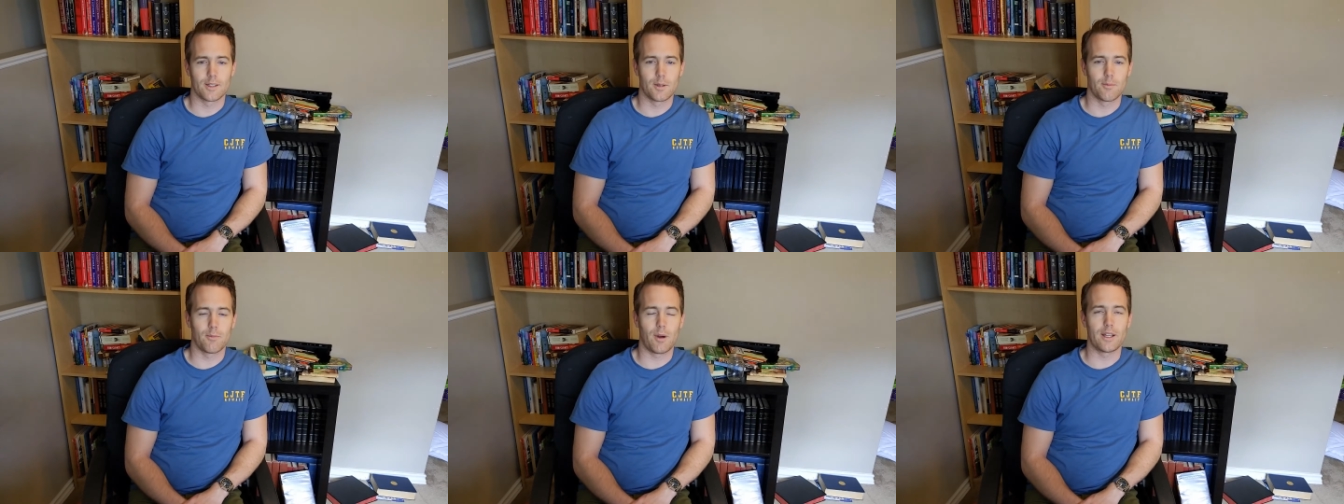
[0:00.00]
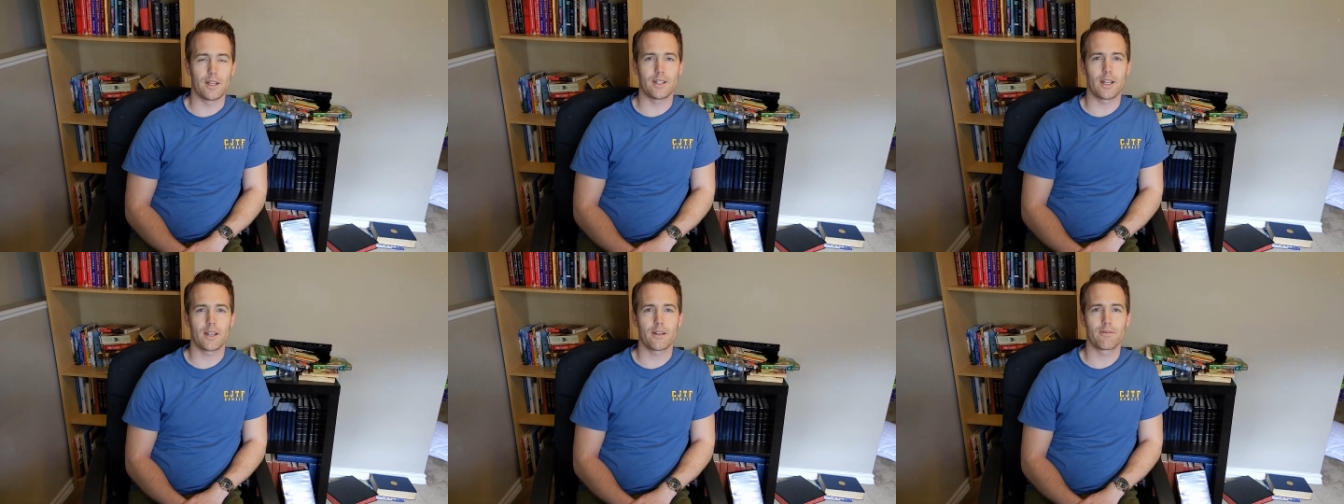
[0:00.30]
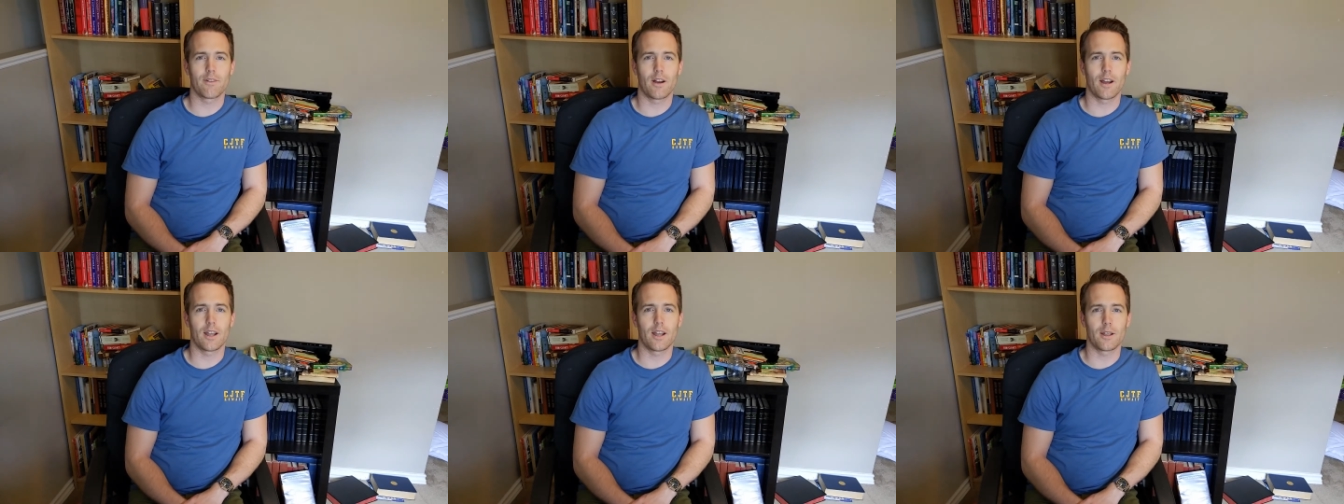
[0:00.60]
by
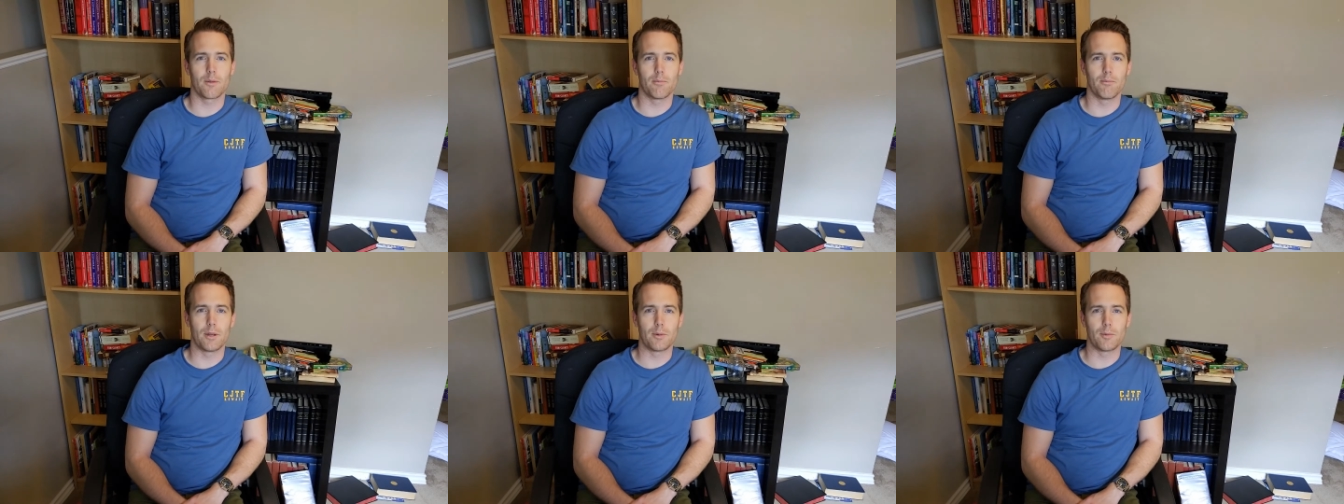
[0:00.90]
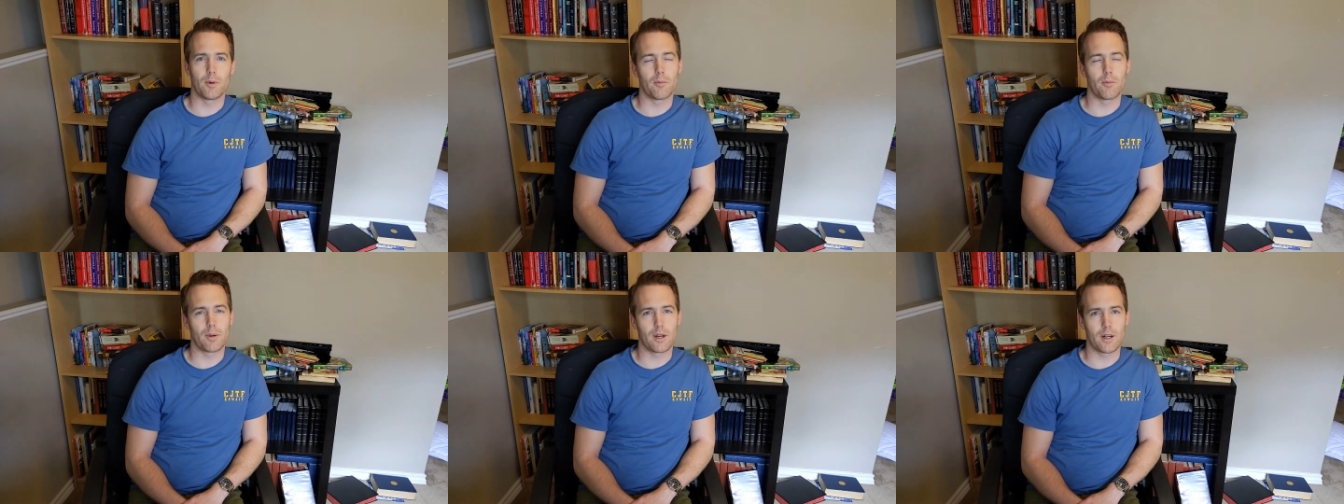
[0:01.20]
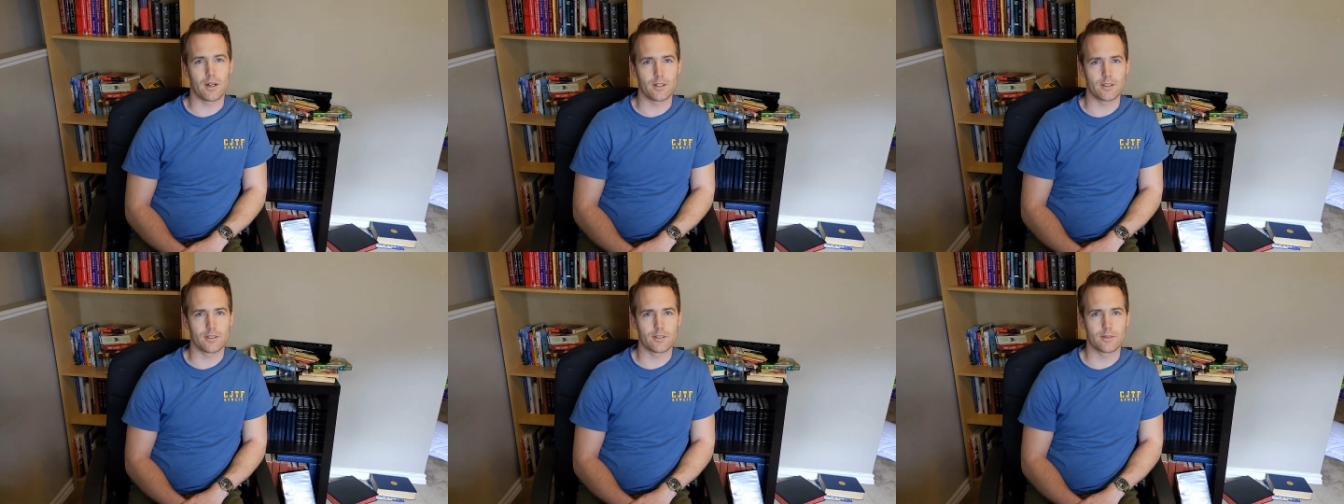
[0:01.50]
identifying minimal
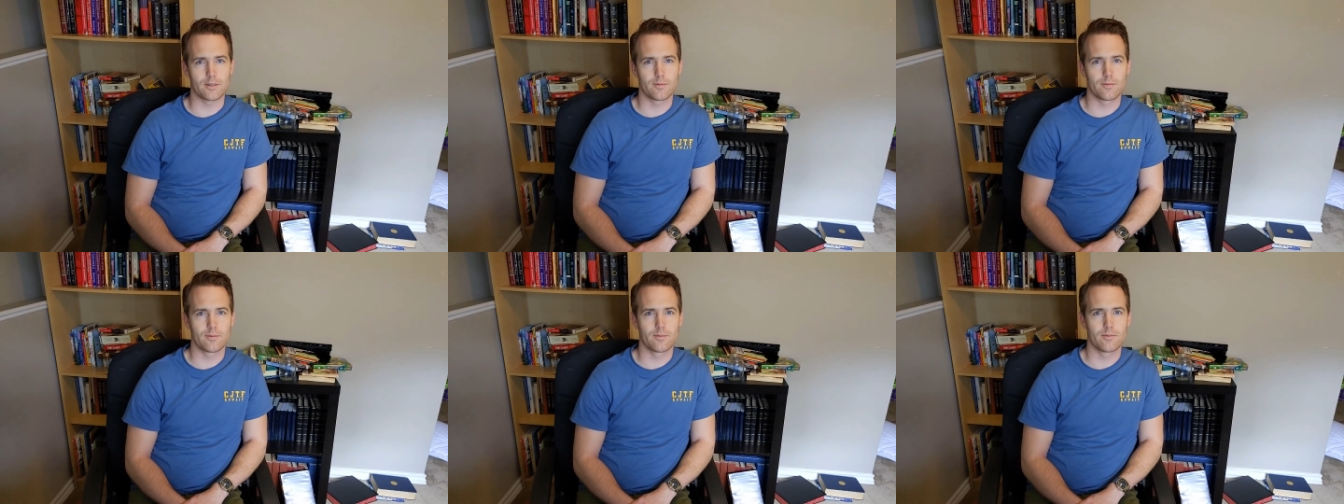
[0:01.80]
pairs.